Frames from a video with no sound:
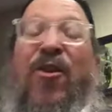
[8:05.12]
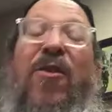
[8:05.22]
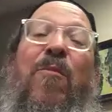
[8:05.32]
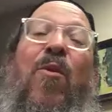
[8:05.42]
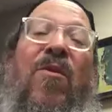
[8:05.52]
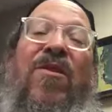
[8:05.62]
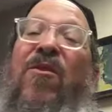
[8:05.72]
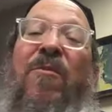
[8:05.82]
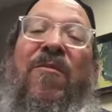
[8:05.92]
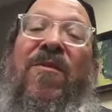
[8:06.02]
You
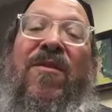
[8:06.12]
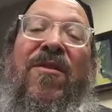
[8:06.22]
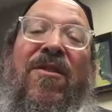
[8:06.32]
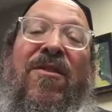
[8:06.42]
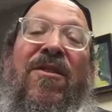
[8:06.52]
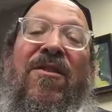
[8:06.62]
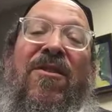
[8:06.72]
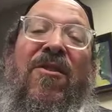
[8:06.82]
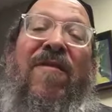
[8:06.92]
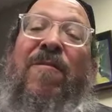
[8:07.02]

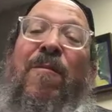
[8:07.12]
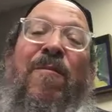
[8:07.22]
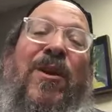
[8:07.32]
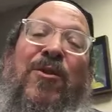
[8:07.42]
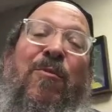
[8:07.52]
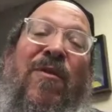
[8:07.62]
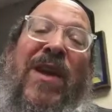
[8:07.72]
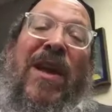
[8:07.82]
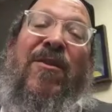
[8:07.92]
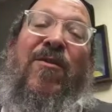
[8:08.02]
have much more
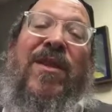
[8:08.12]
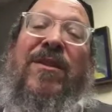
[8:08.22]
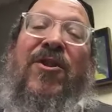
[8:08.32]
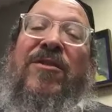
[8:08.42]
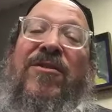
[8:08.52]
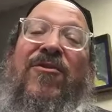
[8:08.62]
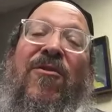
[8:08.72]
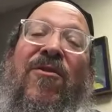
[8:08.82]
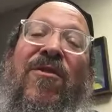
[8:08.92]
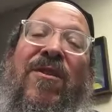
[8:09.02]
value than just
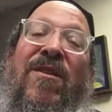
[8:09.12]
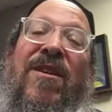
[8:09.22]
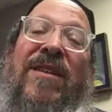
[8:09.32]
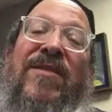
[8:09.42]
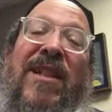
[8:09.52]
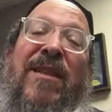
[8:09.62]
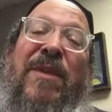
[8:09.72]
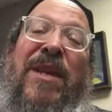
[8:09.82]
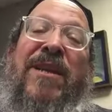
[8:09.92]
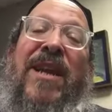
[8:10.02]
your
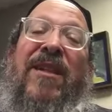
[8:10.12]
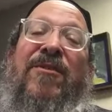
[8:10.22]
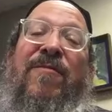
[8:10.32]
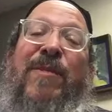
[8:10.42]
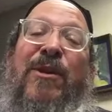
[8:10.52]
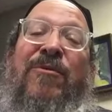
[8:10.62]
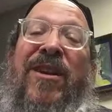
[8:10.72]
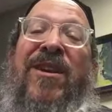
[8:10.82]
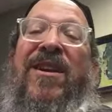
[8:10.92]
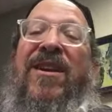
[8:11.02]
encyclopedic knowledge of
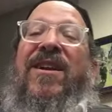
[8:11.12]
music.